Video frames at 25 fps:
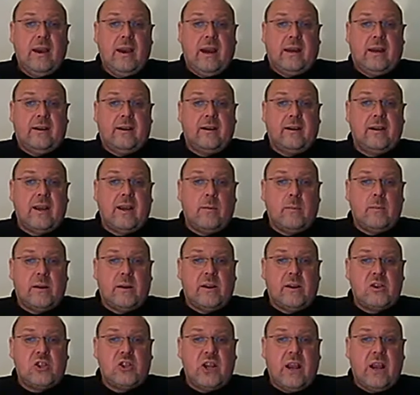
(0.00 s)
and I come and
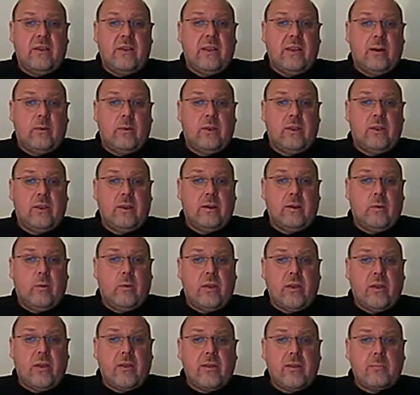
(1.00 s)
I share that with, the,
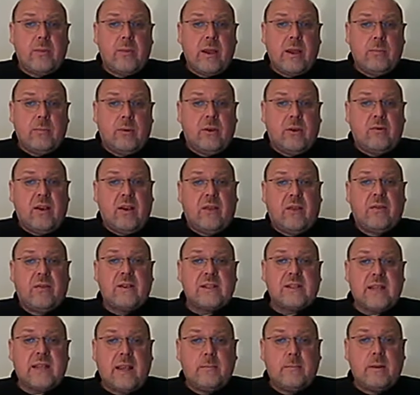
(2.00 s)
with other people who've had the
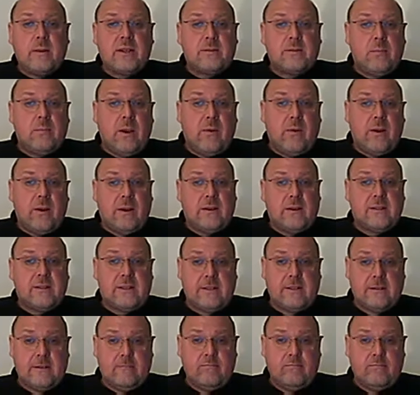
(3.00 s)
same experience